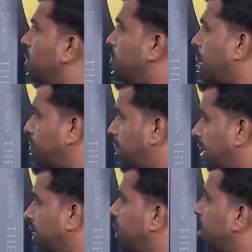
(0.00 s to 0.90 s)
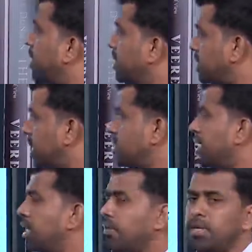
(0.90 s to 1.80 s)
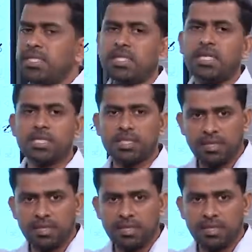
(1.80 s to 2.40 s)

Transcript: publicly. Shares and debentures